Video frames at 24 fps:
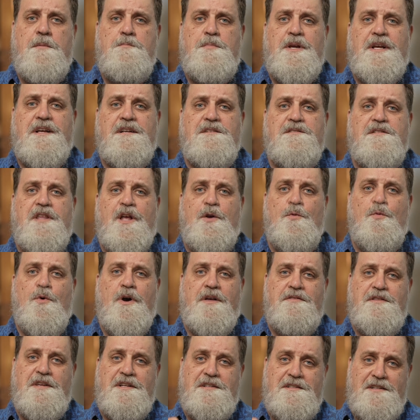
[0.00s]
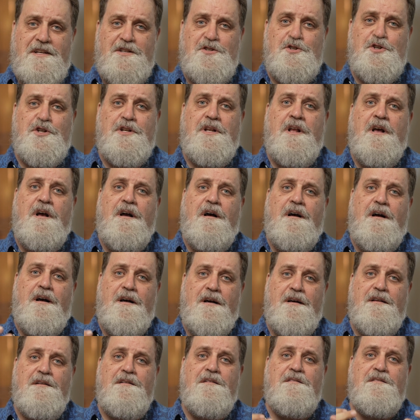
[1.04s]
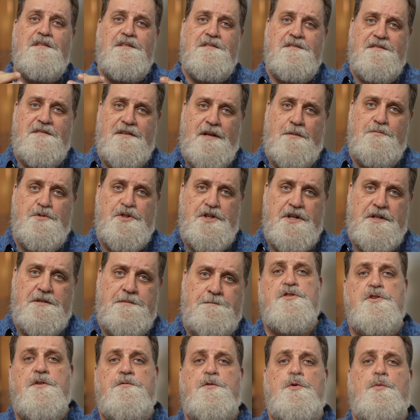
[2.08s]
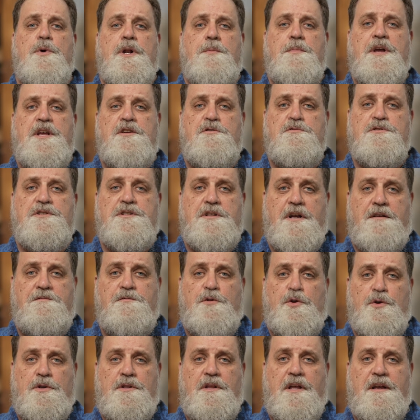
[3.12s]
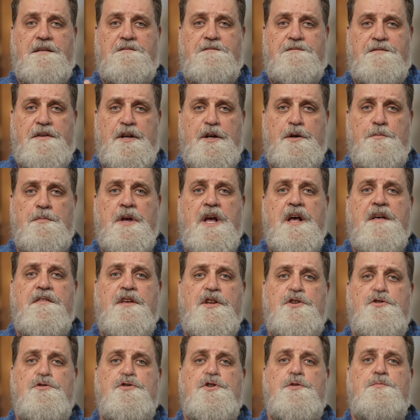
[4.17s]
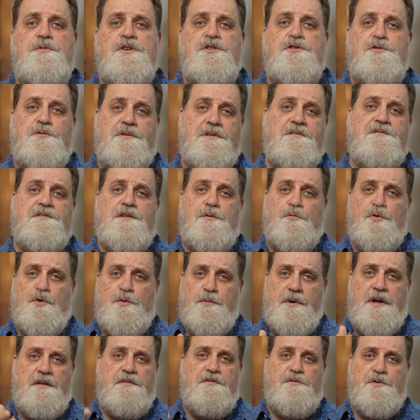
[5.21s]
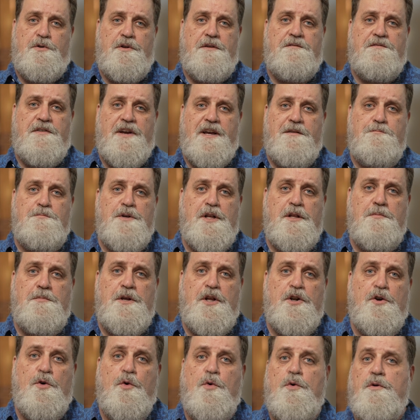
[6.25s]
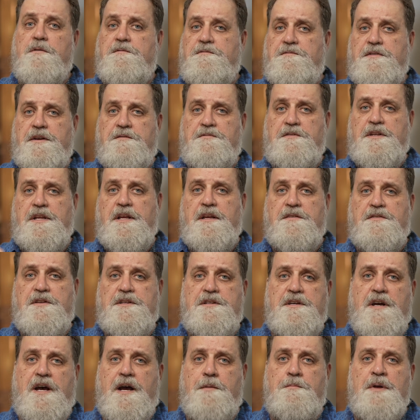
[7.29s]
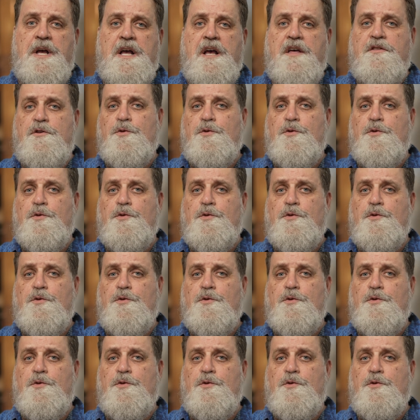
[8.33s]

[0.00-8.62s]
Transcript: because they want the attention on the subject. So if you want to make your stuff look like film, then you should be shooting somewhere around 35mm or 50 at the top.